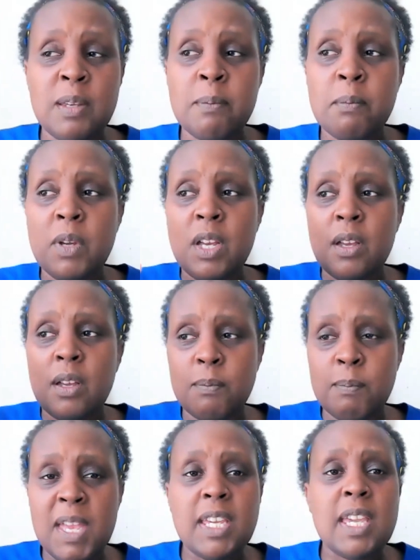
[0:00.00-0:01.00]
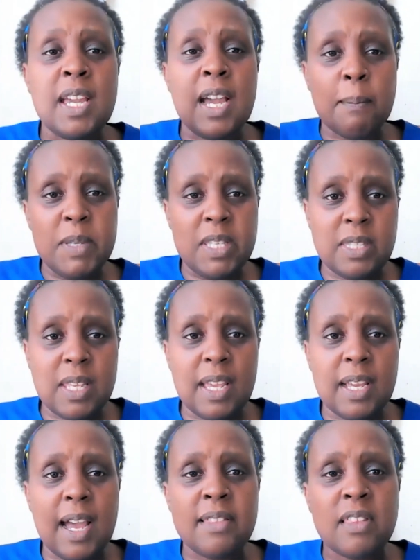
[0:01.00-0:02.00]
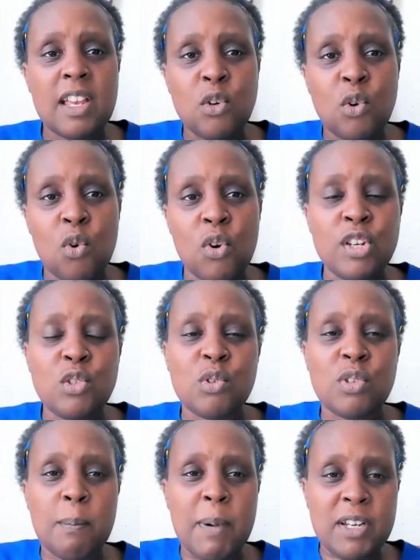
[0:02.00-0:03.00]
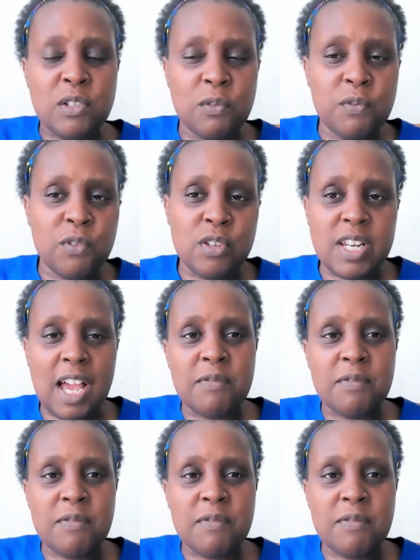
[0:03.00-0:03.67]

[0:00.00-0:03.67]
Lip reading: him making a mistake and then going to the battlefront